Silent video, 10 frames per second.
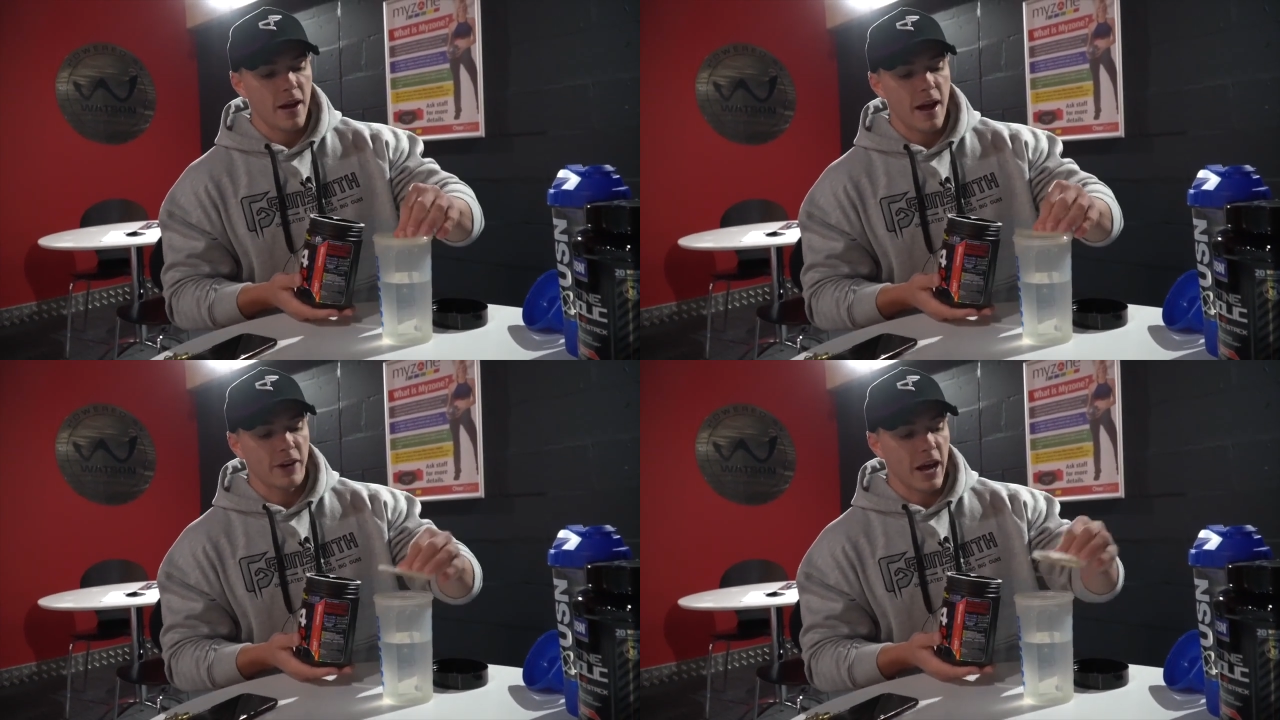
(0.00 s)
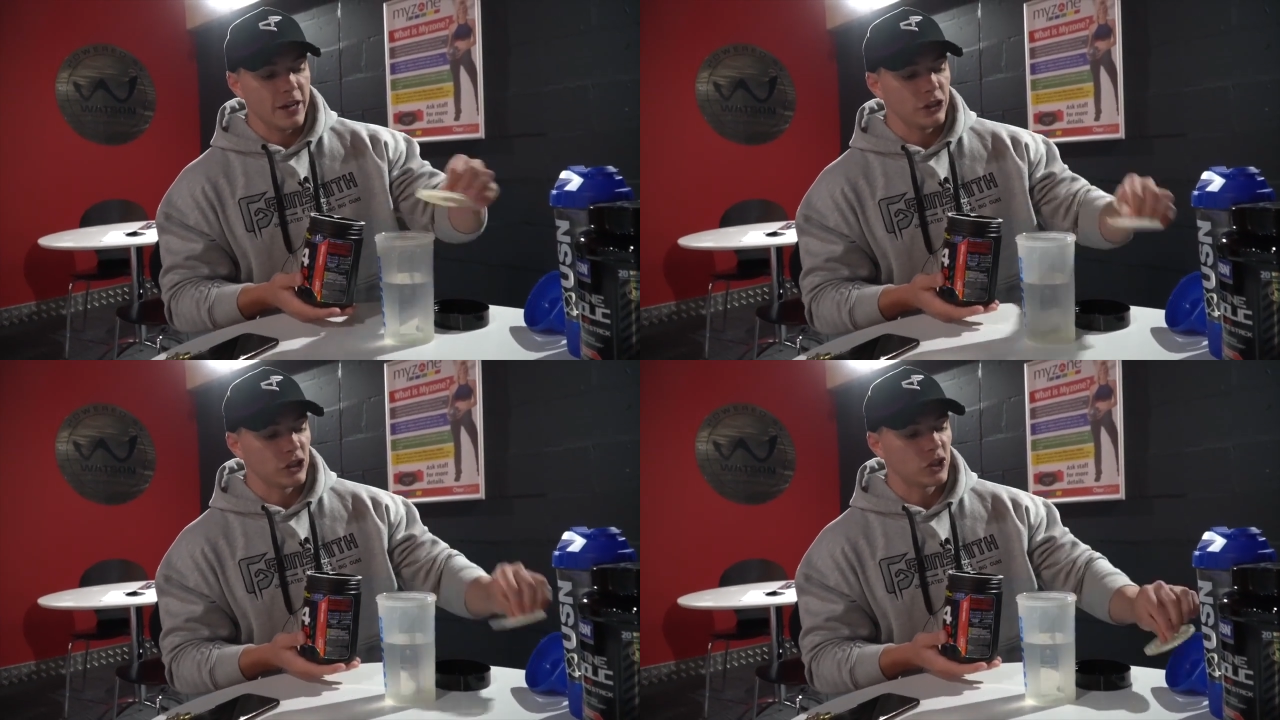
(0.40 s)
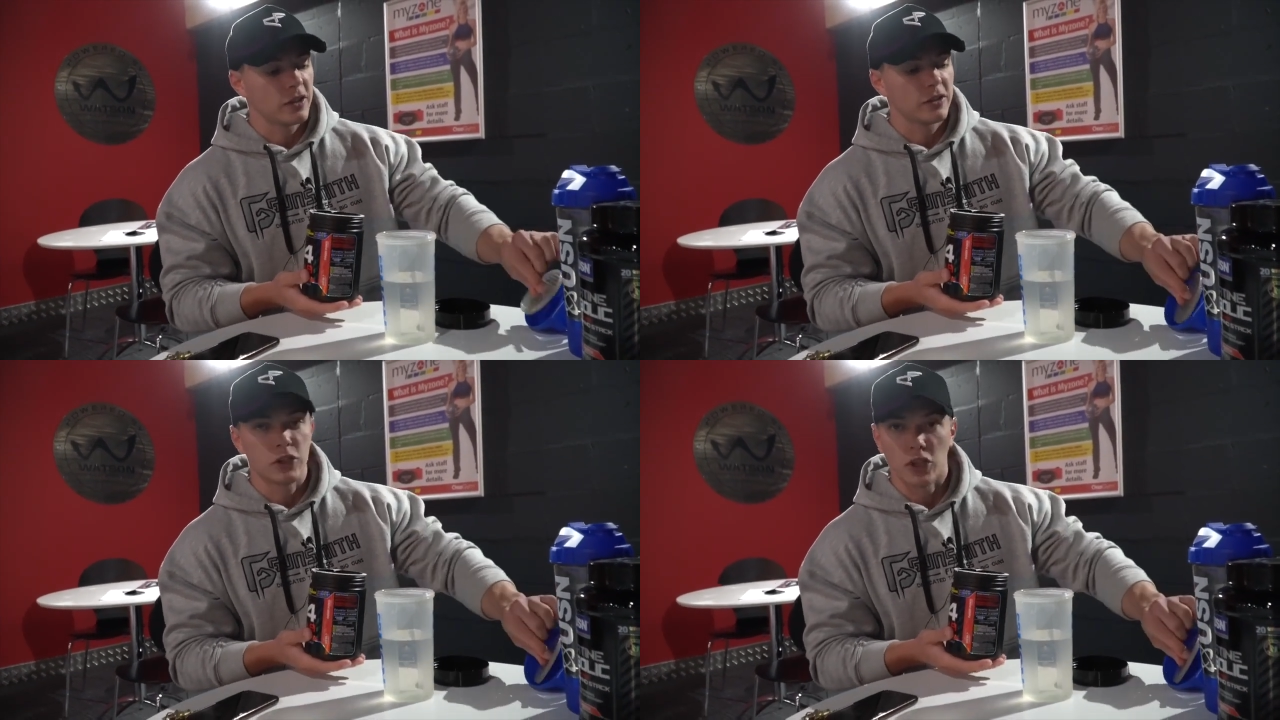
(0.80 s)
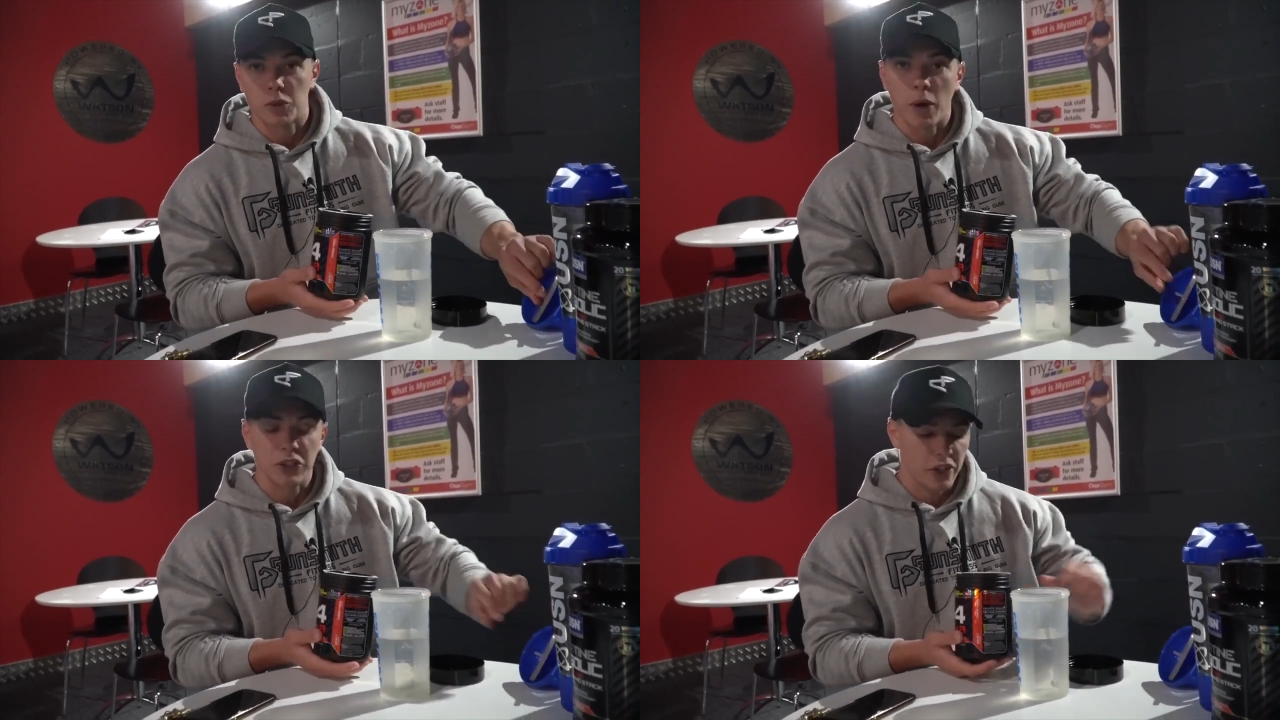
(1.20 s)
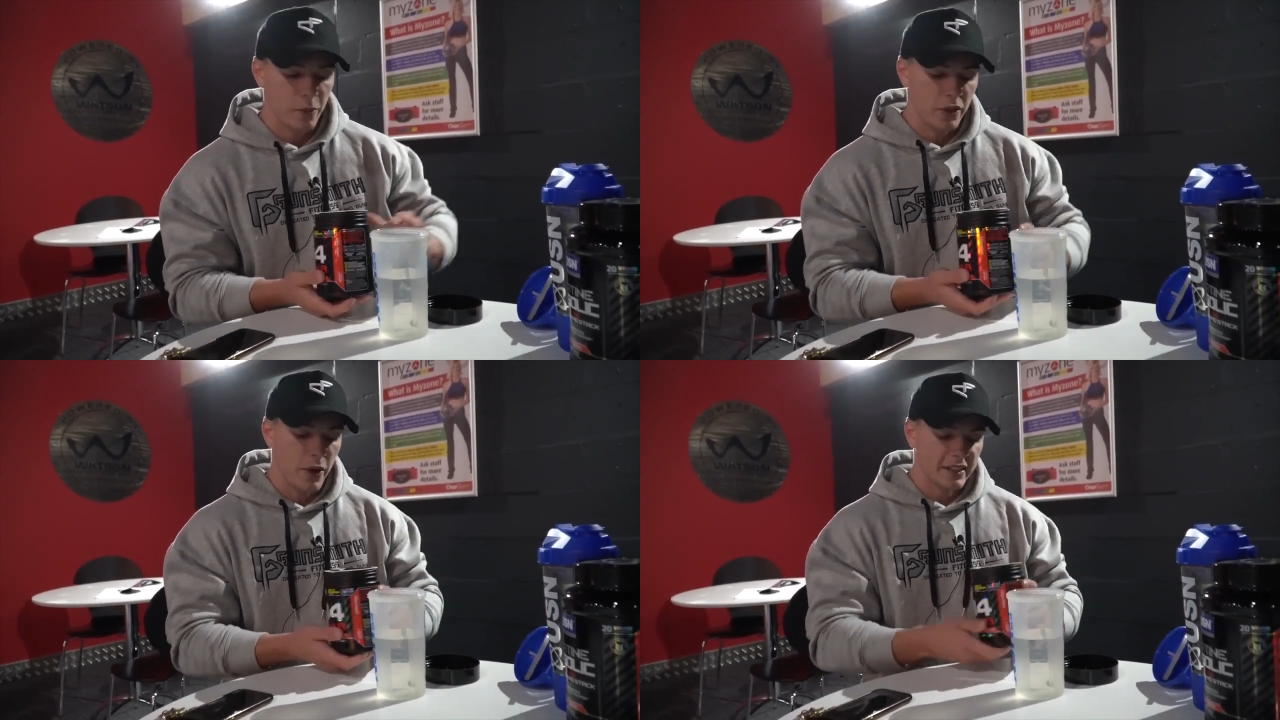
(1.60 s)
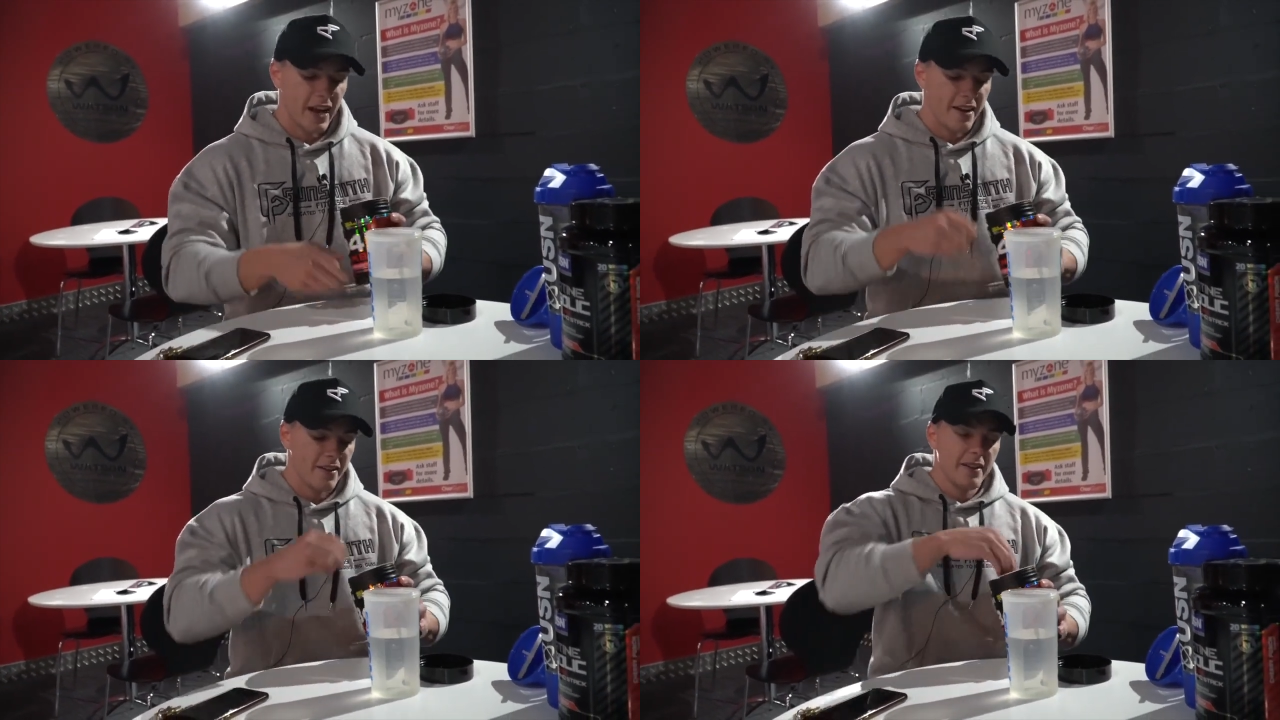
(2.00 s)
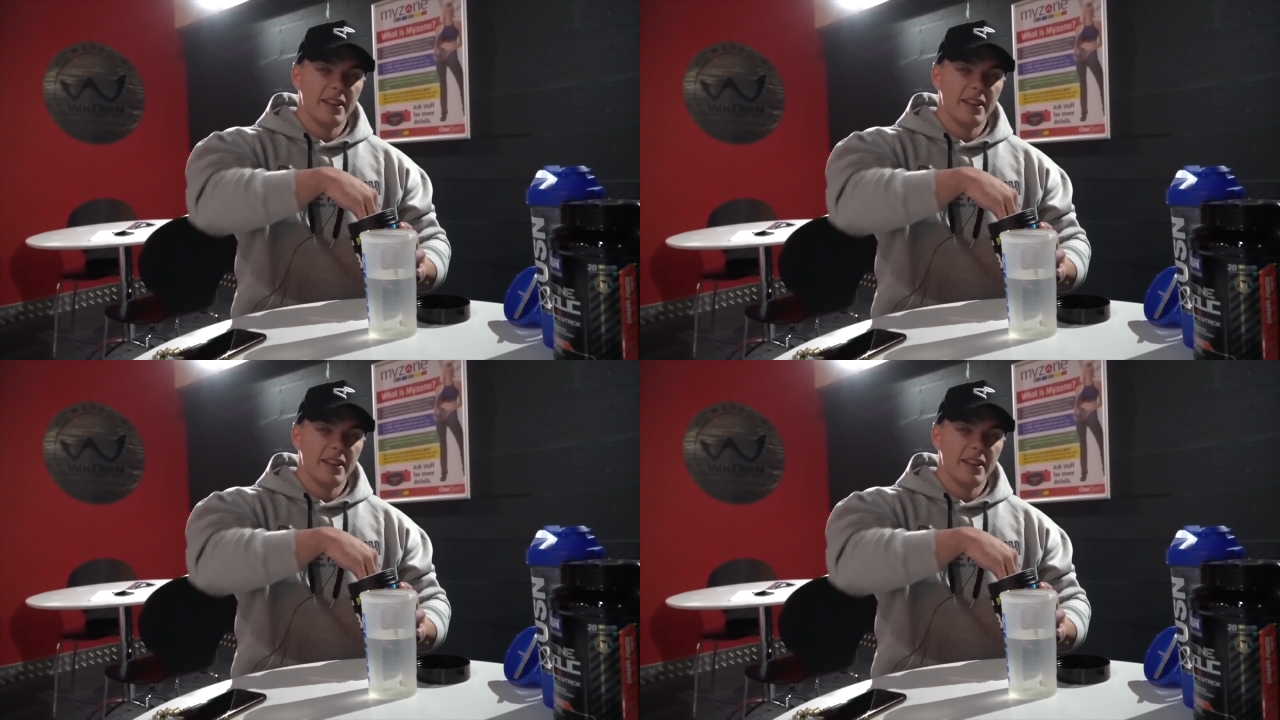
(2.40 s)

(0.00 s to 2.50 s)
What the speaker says: I've kind of just took sponsorship with USN.